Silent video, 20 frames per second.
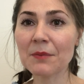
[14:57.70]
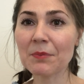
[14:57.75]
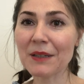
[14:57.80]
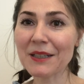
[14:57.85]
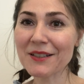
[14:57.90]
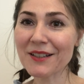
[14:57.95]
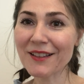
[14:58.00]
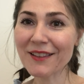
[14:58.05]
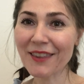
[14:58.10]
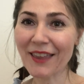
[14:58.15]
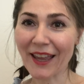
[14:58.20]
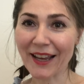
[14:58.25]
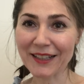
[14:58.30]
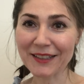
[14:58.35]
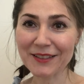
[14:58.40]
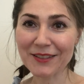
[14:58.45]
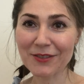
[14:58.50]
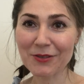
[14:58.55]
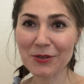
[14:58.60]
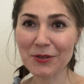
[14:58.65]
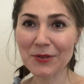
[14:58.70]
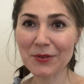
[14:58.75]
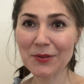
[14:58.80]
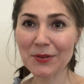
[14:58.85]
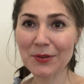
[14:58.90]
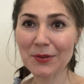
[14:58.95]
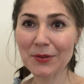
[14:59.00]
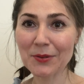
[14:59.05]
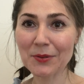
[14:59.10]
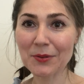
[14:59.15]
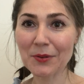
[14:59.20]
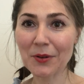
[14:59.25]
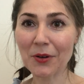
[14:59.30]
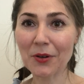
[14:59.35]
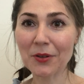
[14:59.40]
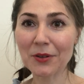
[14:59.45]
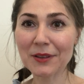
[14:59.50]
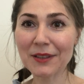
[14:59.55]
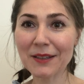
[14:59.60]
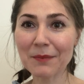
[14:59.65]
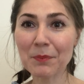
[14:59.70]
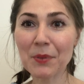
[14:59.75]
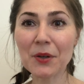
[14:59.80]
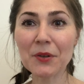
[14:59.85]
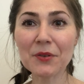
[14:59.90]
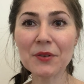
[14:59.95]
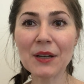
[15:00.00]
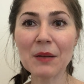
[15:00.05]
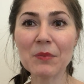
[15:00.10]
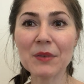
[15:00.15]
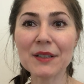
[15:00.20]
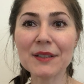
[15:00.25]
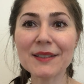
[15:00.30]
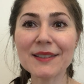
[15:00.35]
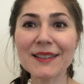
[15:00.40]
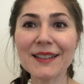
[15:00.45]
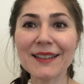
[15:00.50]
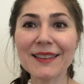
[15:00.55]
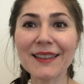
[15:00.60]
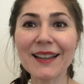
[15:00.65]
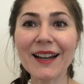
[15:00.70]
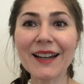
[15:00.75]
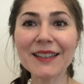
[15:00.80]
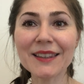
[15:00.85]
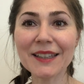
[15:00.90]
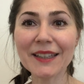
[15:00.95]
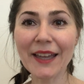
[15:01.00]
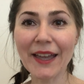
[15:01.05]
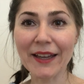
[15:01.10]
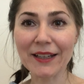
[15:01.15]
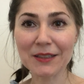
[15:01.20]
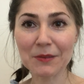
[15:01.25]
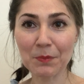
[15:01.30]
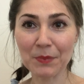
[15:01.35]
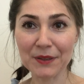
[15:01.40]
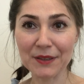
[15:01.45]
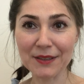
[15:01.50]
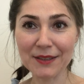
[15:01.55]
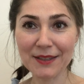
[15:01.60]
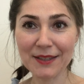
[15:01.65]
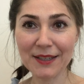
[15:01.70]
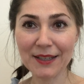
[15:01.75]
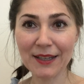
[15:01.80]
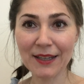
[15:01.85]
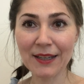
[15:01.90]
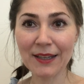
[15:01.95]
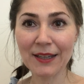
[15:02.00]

Special thanks to all the programmers and IT experts,